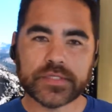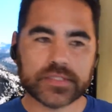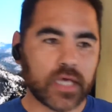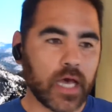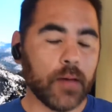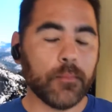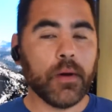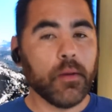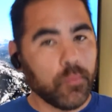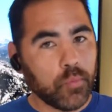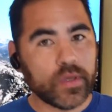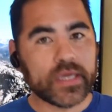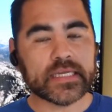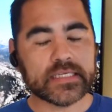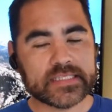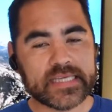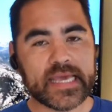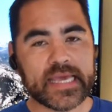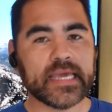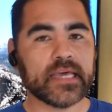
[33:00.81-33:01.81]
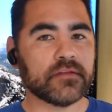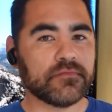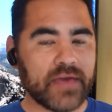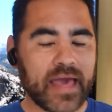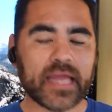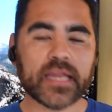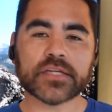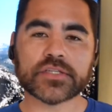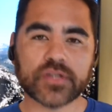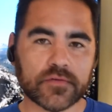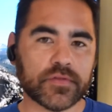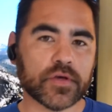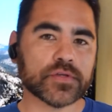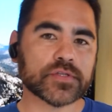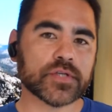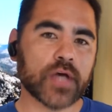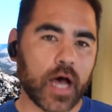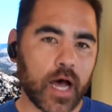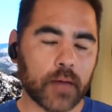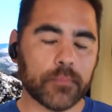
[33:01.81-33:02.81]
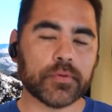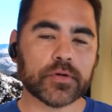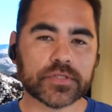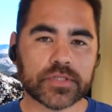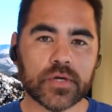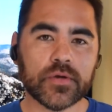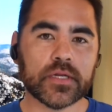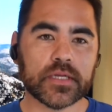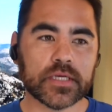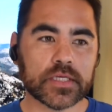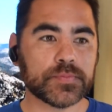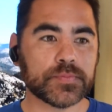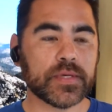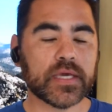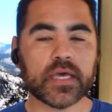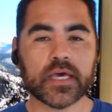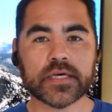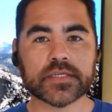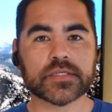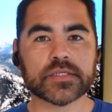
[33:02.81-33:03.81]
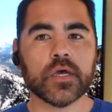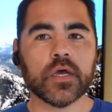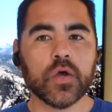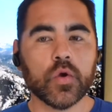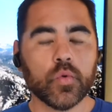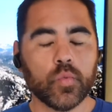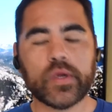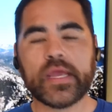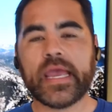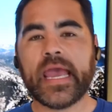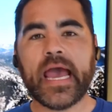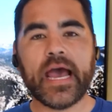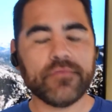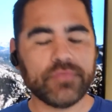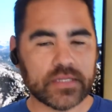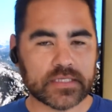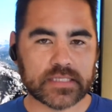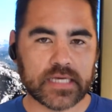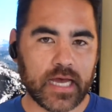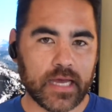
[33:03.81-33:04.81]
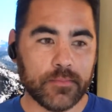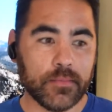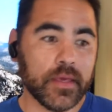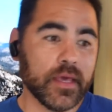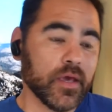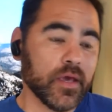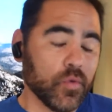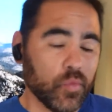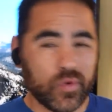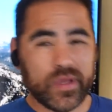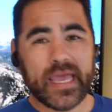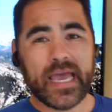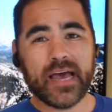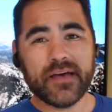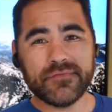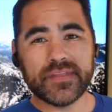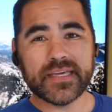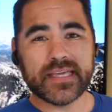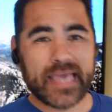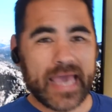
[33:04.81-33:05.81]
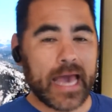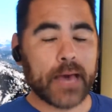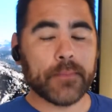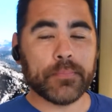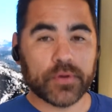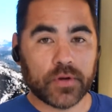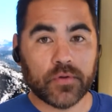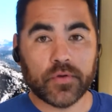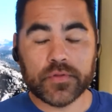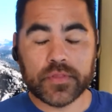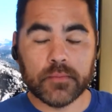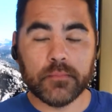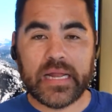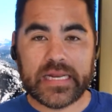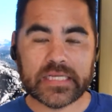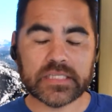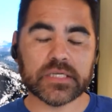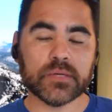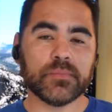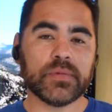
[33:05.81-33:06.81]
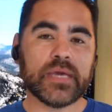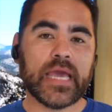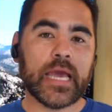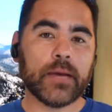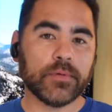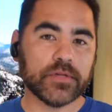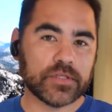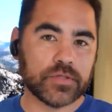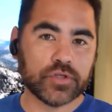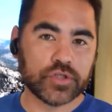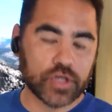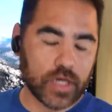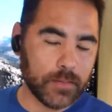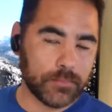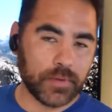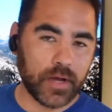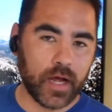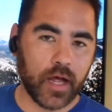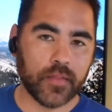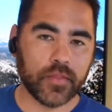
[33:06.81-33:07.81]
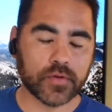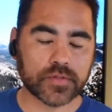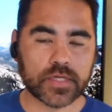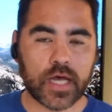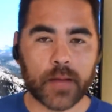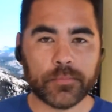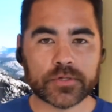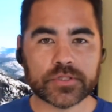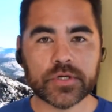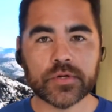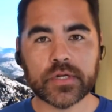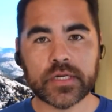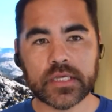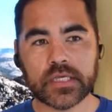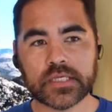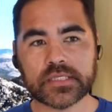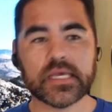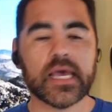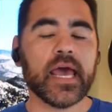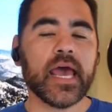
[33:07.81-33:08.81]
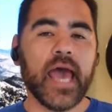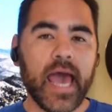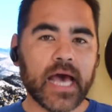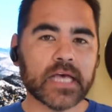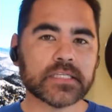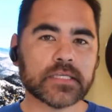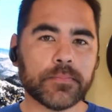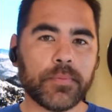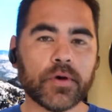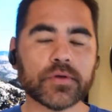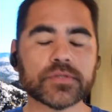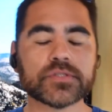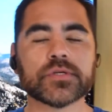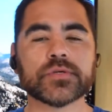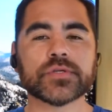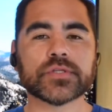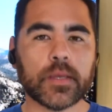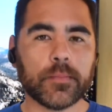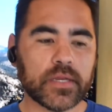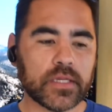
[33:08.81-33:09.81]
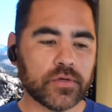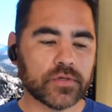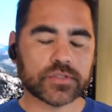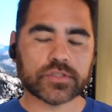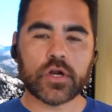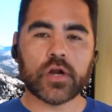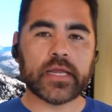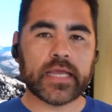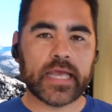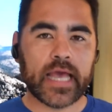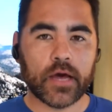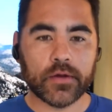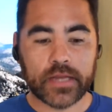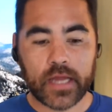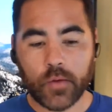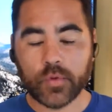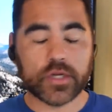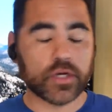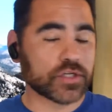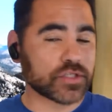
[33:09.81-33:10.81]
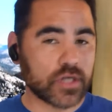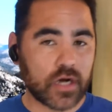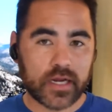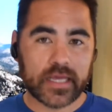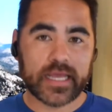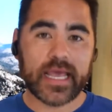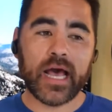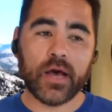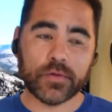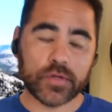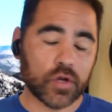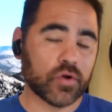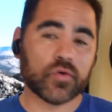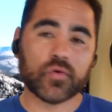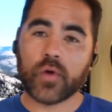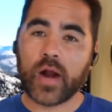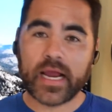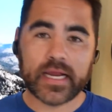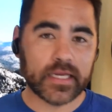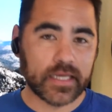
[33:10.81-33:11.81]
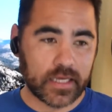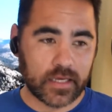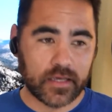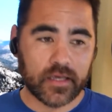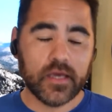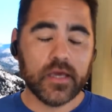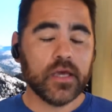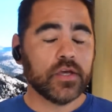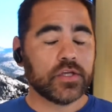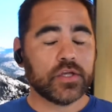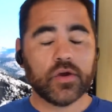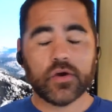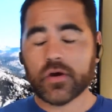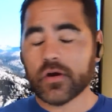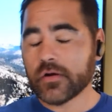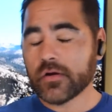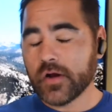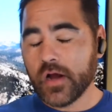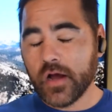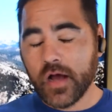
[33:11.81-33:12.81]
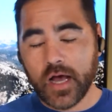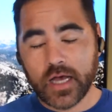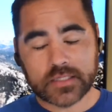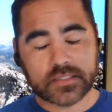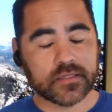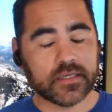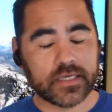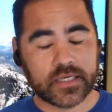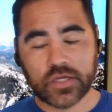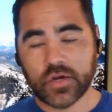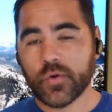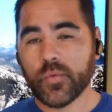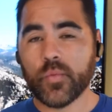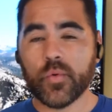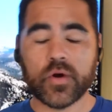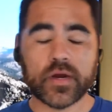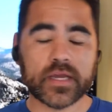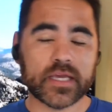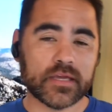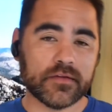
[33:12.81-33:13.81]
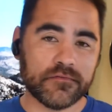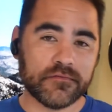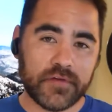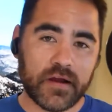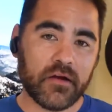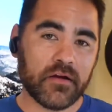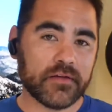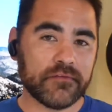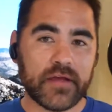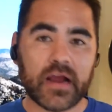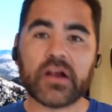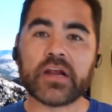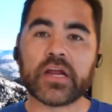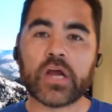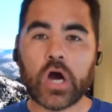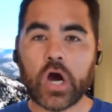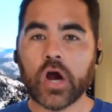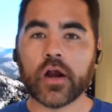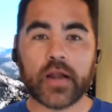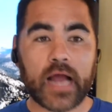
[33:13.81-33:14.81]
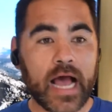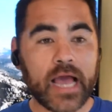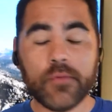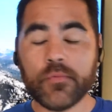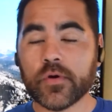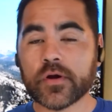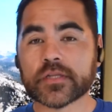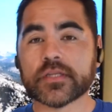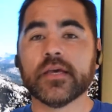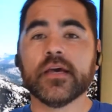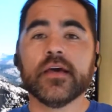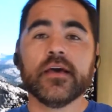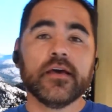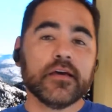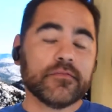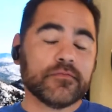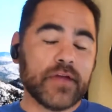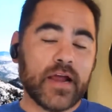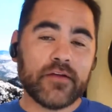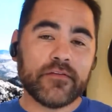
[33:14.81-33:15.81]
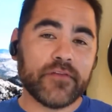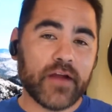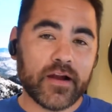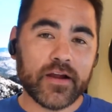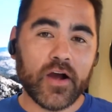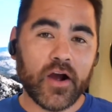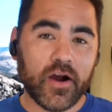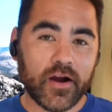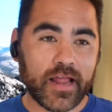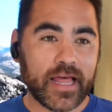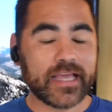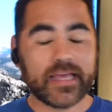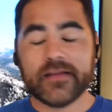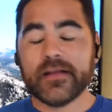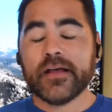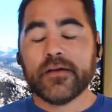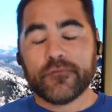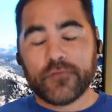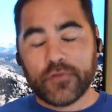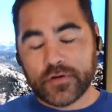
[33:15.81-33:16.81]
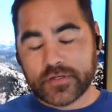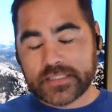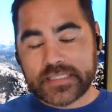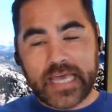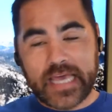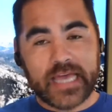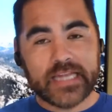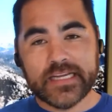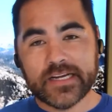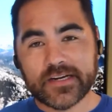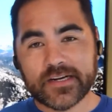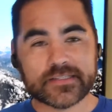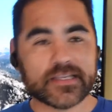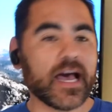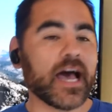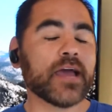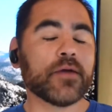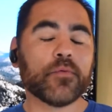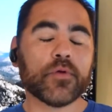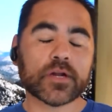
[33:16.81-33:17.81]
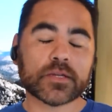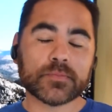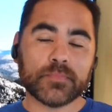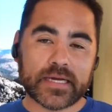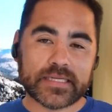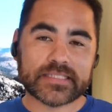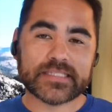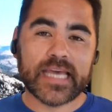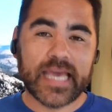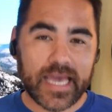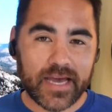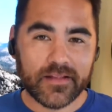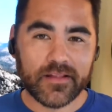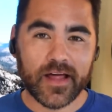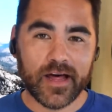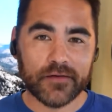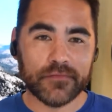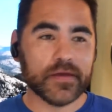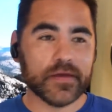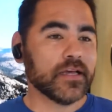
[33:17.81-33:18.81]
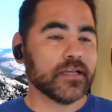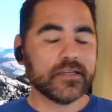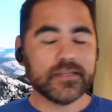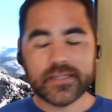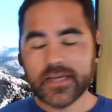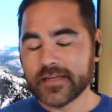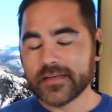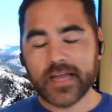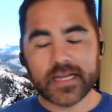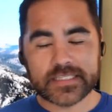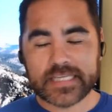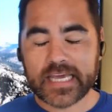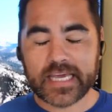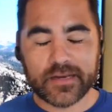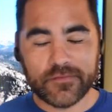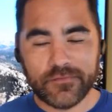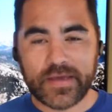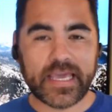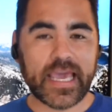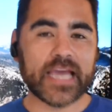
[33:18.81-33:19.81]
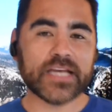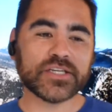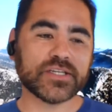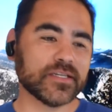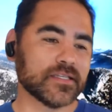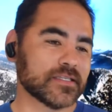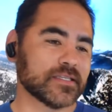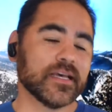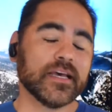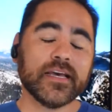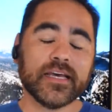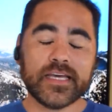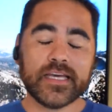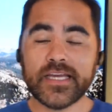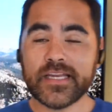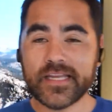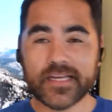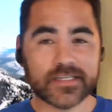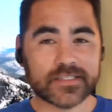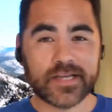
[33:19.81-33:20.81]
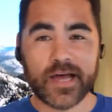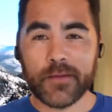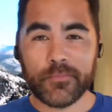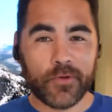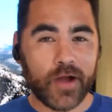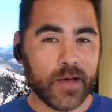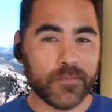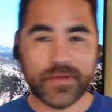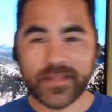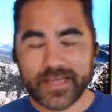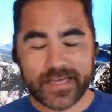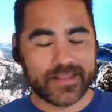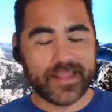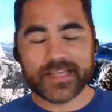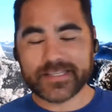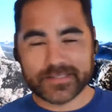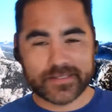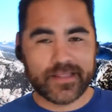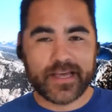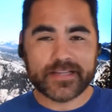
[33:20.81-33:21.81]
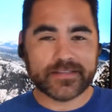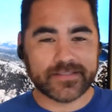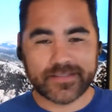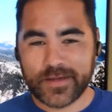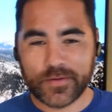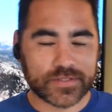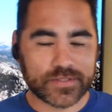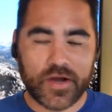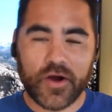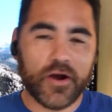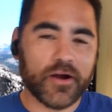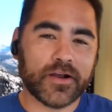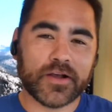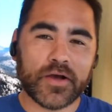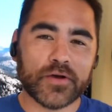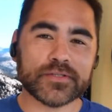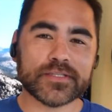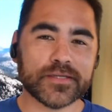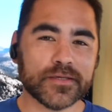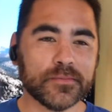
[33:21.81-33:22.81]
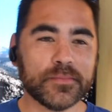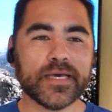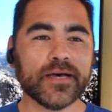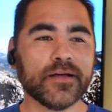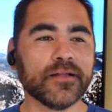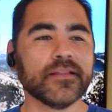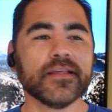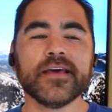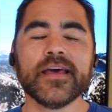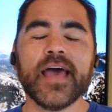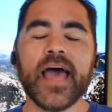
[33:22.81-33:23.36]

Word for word: come up, we can take advantage of those opportunities because we have the time, we have the capital or the money to be able to jump on those opportunities as opposed to somebody who's starting out. Now, when you're starting out, you're grinding, you're hustling, you're working very, very hard. I worked very, very hard. Like for 10 years, I worked my tail off, not taking any vacations, eating top ramen. That, that's, that's, that was our go to meal.